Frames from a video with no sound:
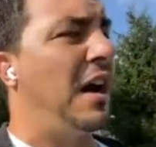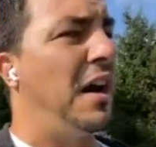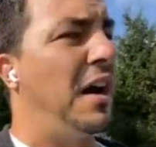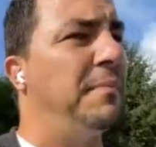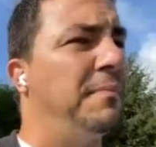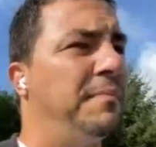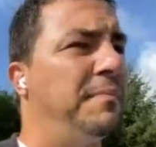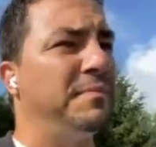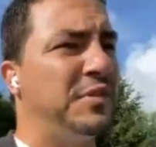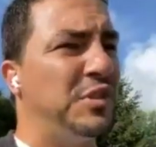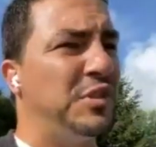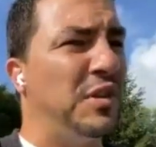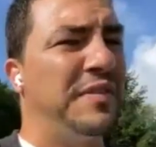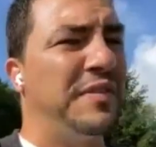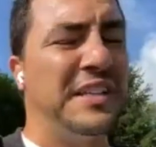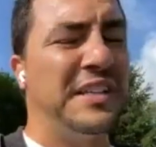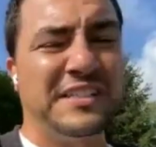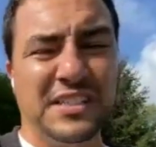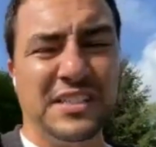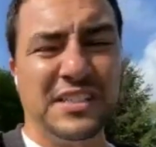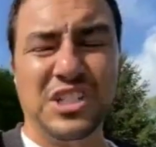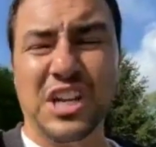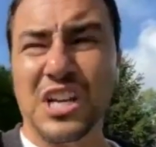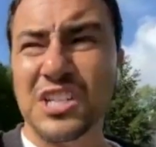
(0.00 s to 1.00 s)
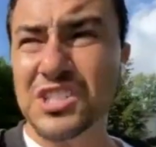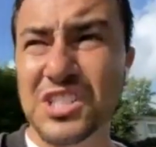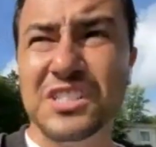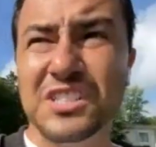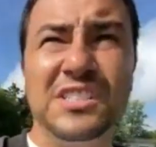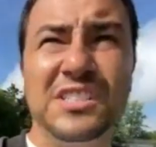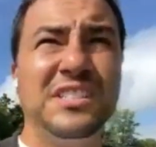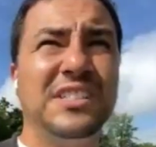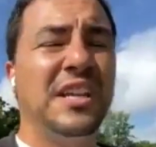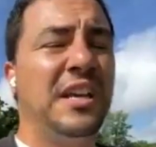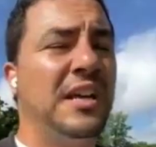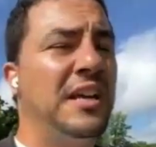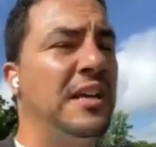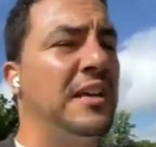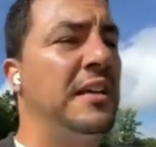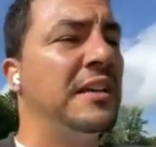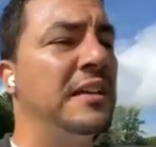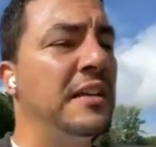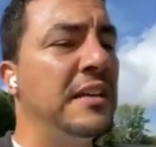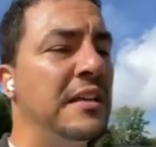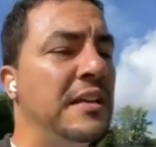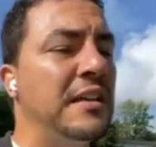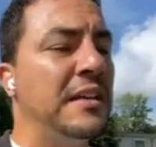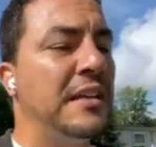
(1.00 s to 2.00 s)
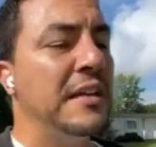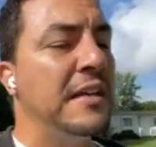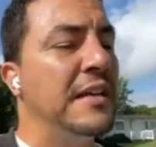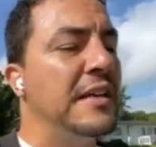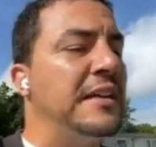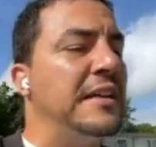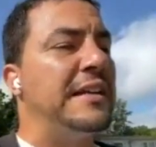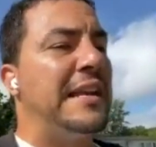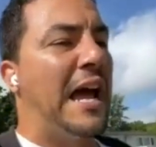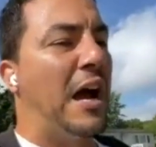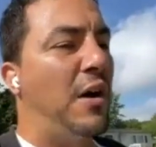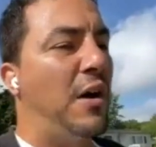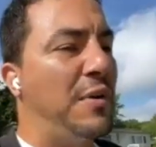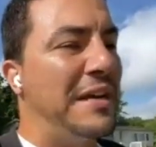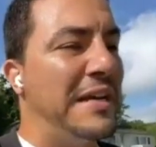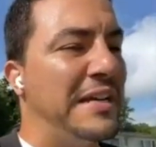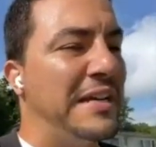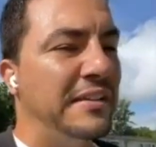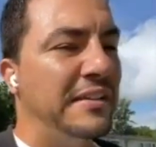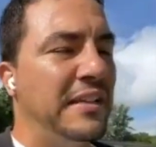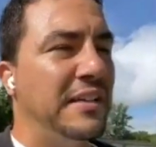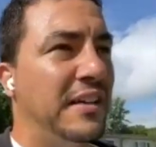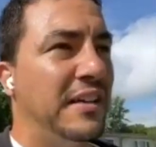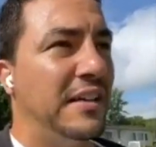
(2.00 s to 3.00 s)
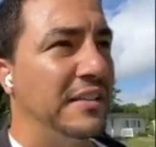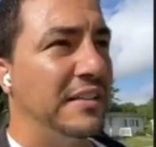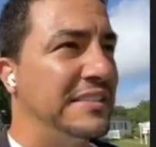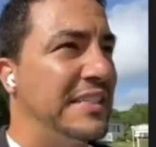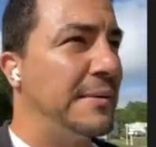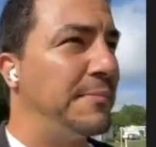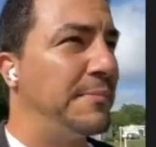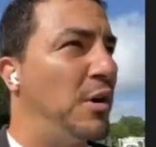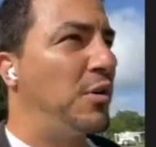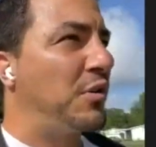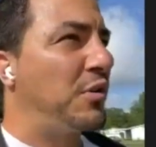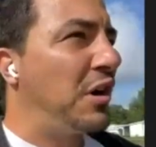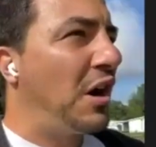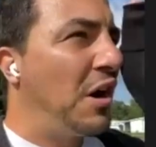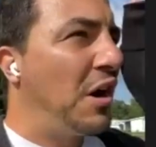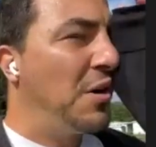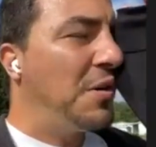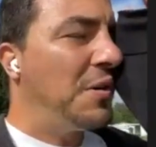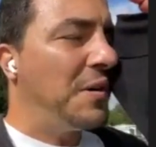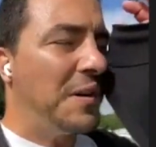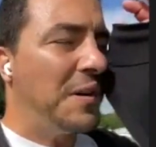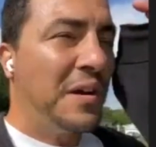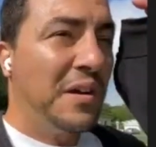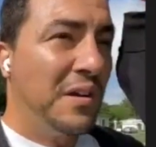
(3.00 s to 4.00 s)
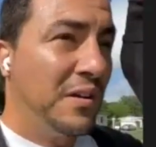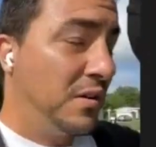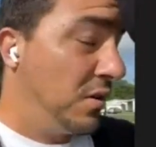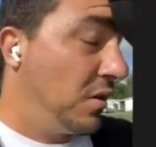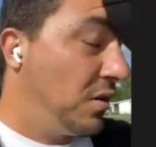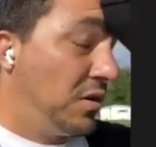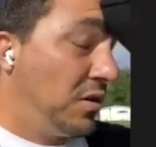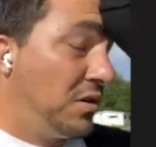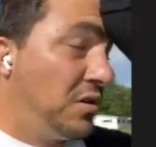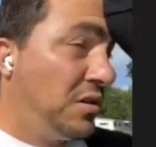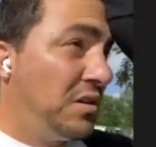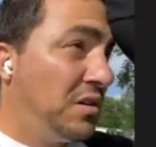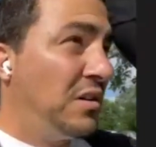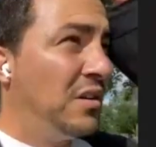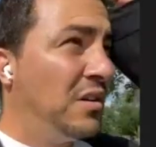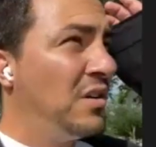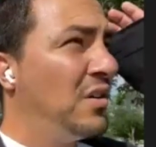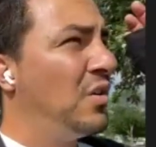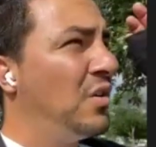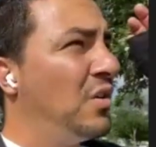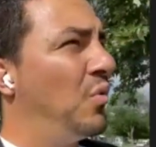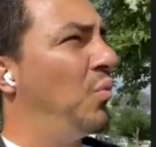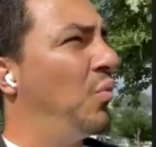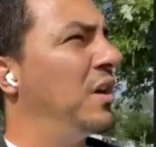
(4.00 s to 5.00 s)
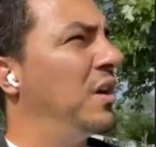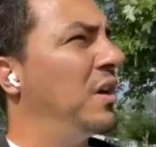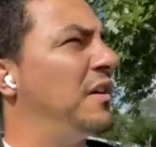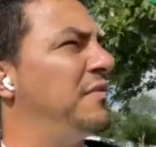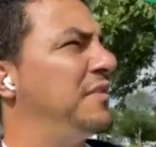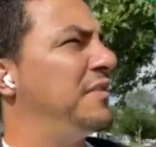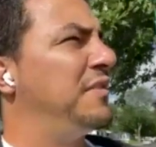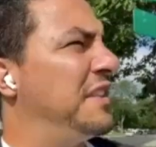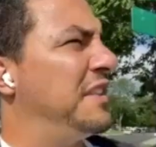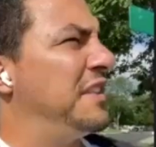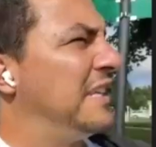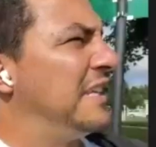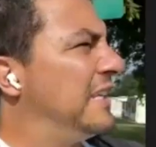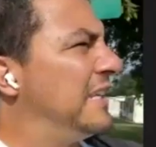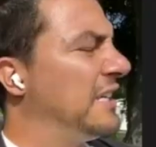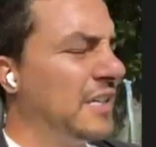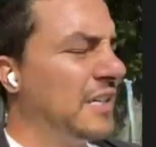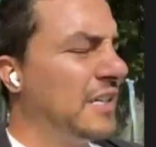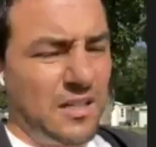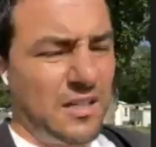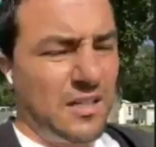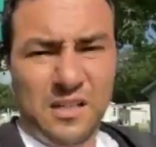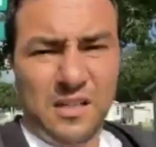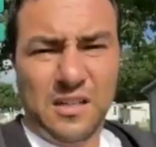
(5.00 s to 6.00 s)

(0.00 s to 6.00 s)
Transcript: Do you have any suggestions? Now, in the demo code, one of the